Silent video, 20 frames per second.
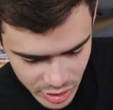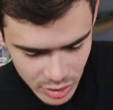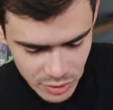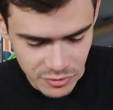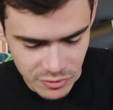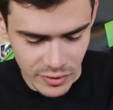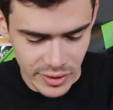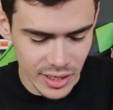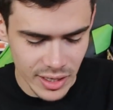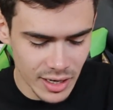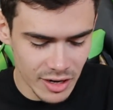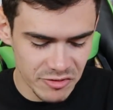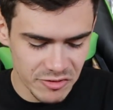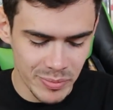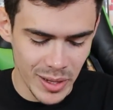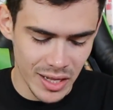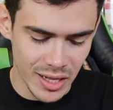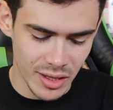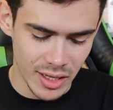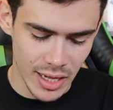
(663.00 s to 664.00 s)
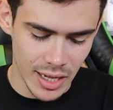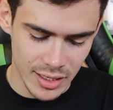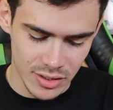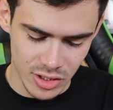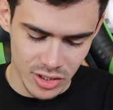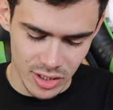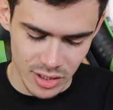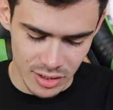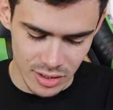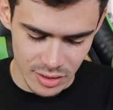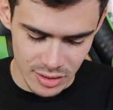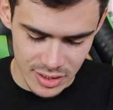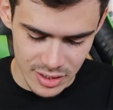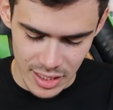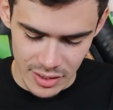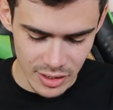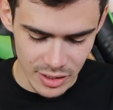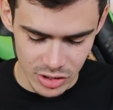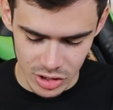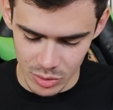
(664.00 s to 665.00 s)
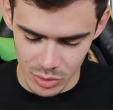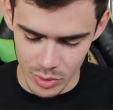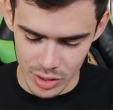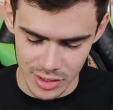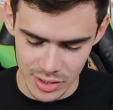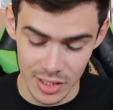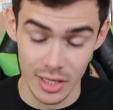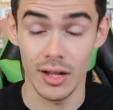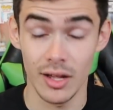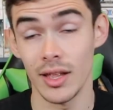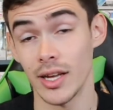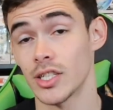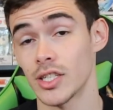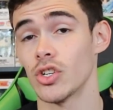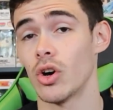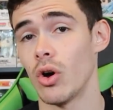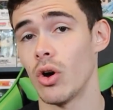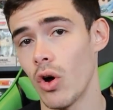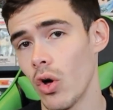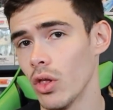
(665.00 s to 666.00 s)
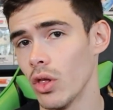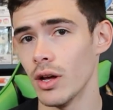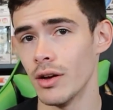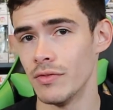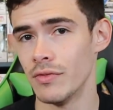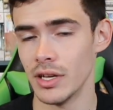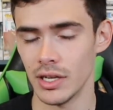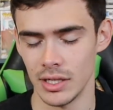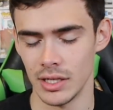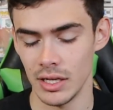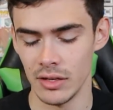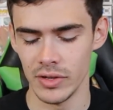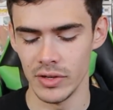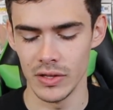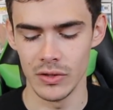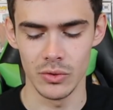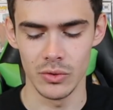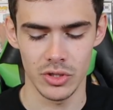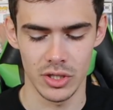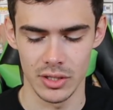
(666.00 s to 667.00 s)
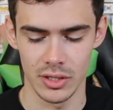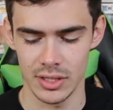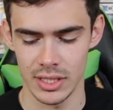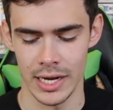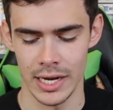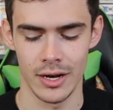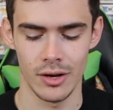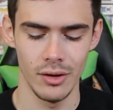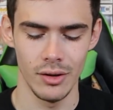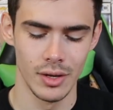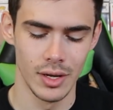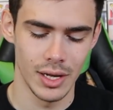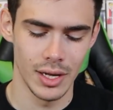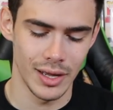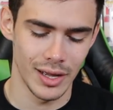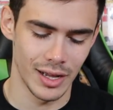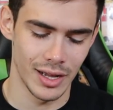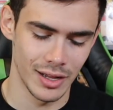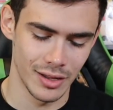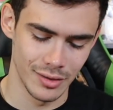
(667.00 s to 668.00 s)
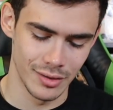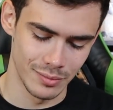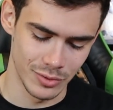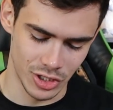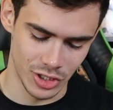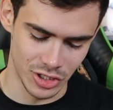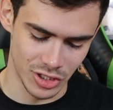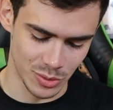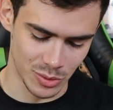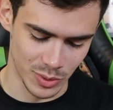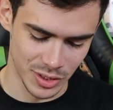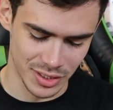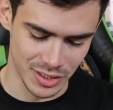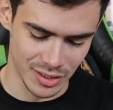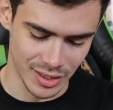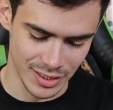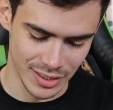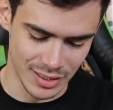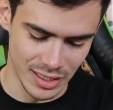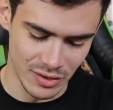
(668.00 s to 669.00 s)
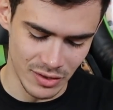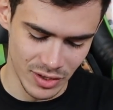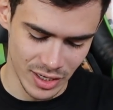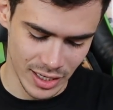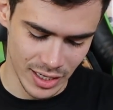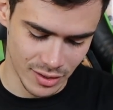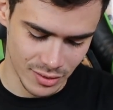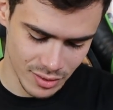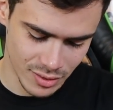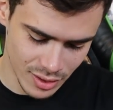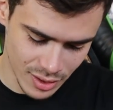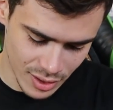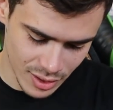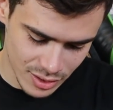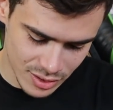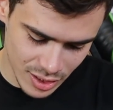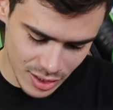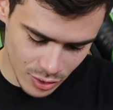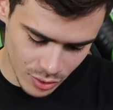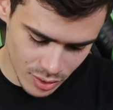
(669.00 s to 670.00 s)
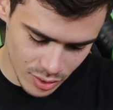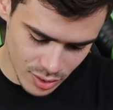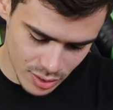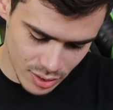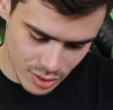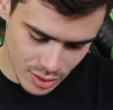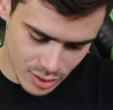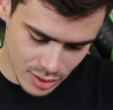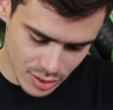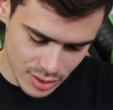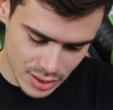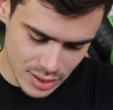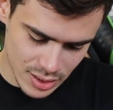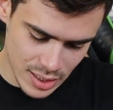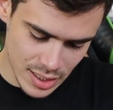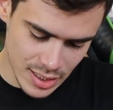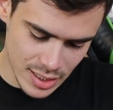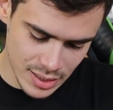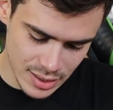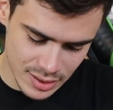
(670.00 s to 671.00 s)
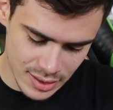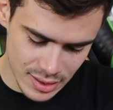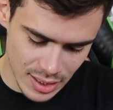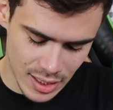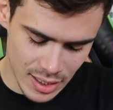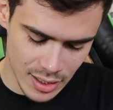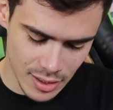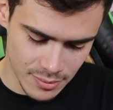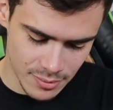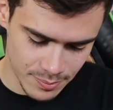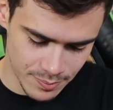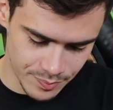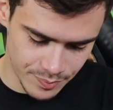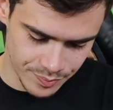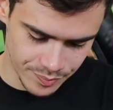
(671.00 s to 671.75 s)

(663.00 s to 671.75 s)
you know, funny enough, Bailey actually said that she wants to collect all of the Eeveelutions now. Um, she just wants to collect Eevee now. So, this is, um,